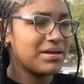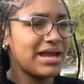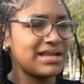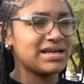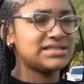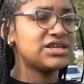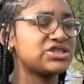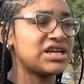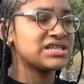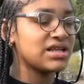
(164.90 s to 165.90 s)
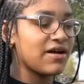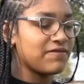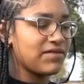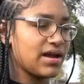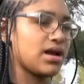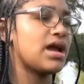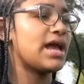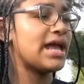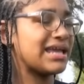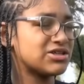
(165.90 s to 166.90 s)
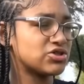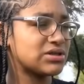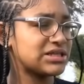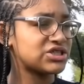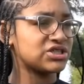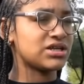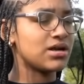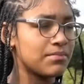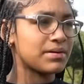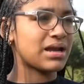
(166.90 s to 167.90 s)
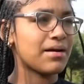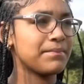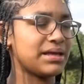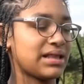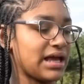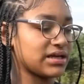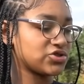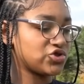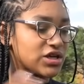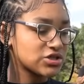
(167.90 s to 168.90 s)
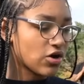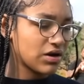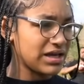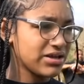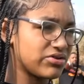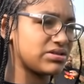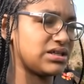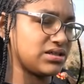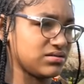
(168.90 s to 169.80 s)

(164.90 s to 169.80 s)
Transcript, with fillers: me any attention. It's not fair. He can show attention to them, but not me. Like, treat us all equally.